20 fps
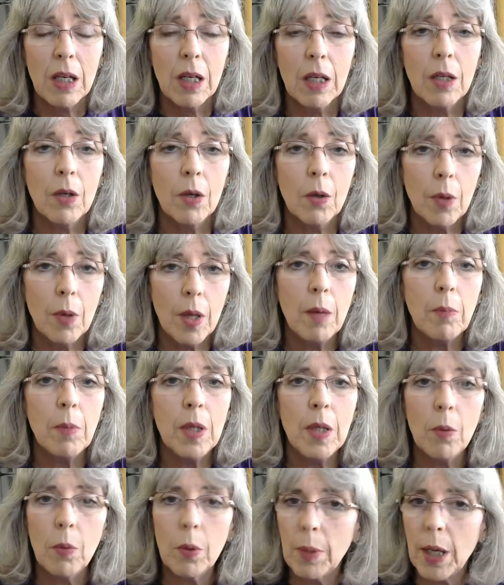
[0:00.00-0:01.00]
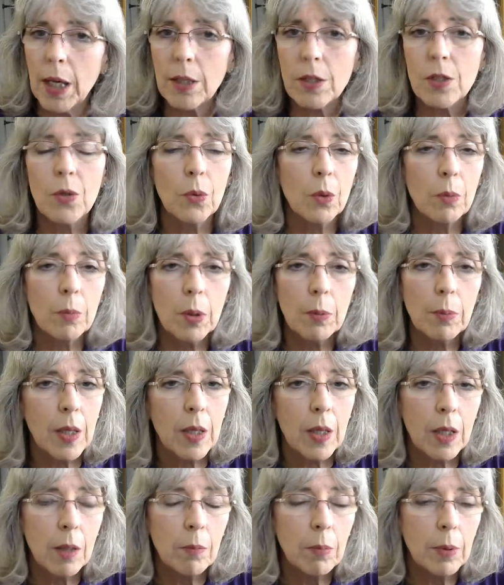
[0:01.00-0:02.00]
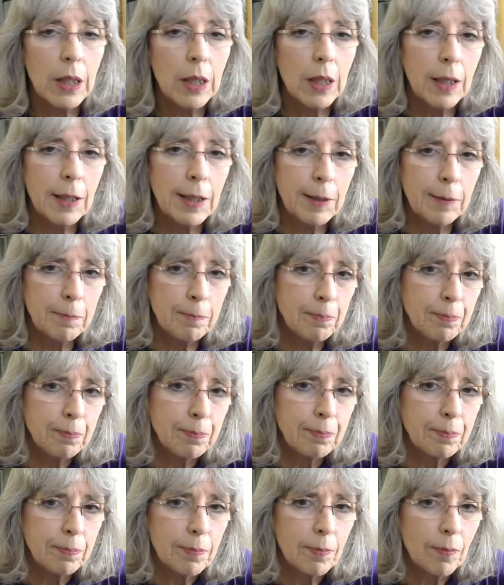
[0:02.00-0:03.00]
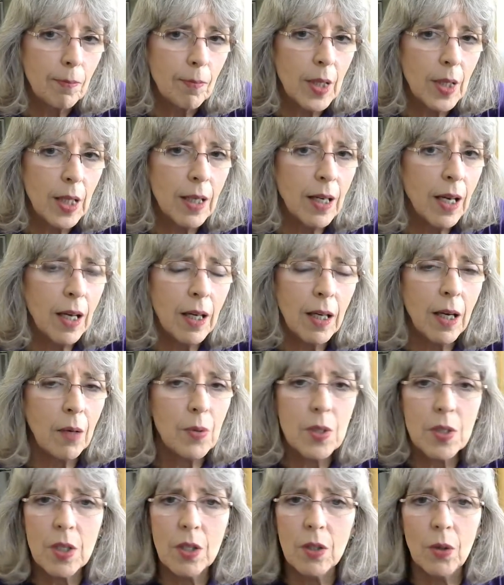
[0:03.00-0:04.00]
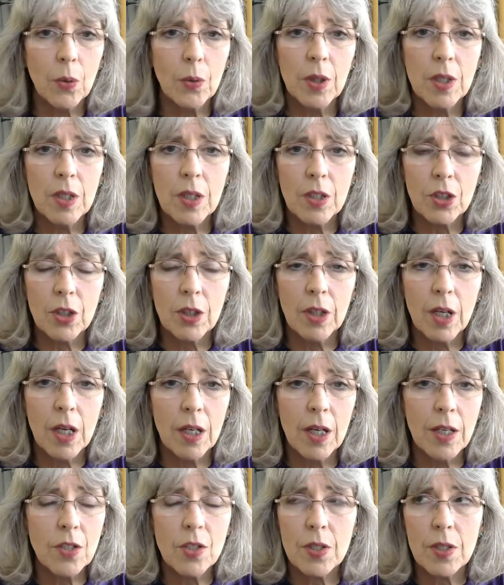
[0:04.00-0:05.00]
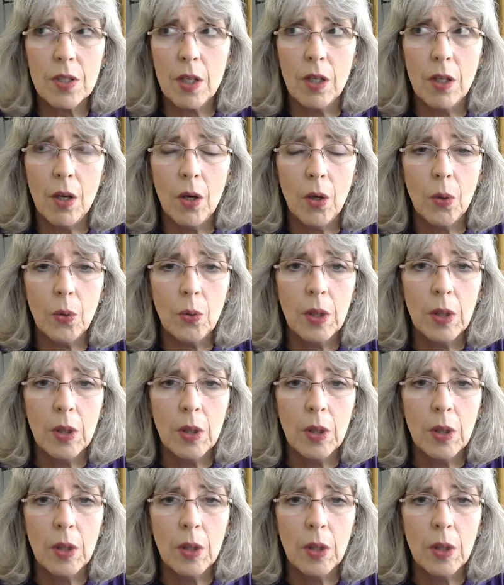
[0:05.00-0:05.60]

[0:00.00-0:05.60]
I mean, they were back to normal by then, but I was in no condition, and I just said no.